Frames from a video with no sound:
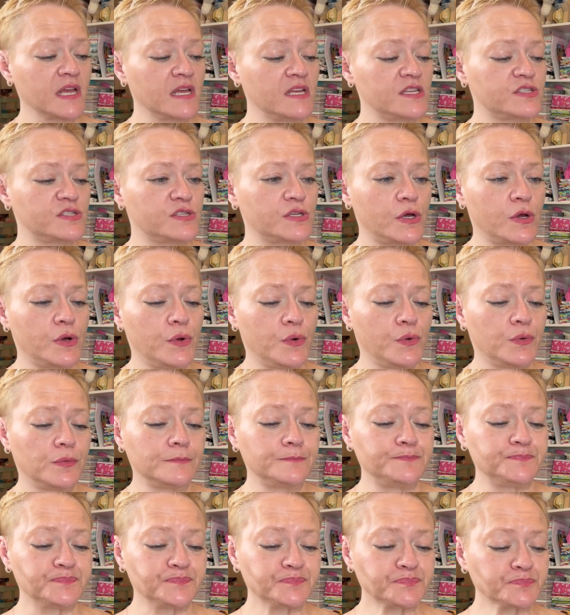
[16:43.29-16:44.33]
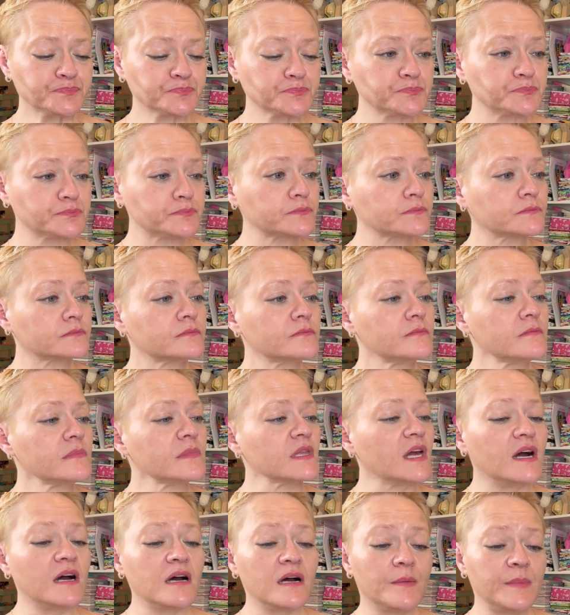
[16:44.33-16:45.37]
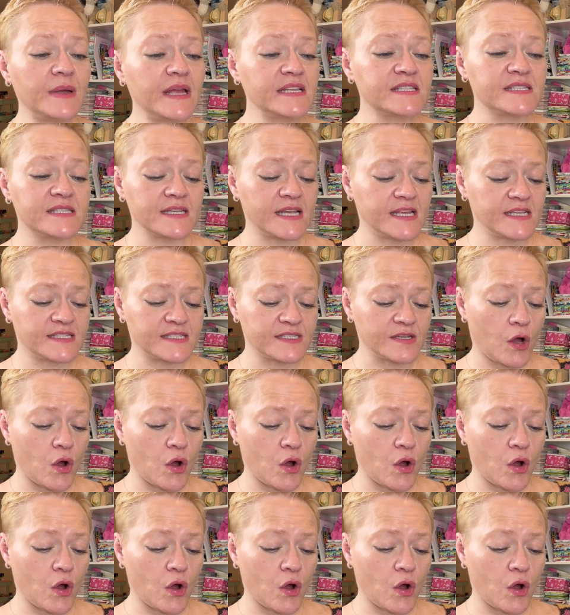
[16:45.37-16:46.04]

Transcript: So it's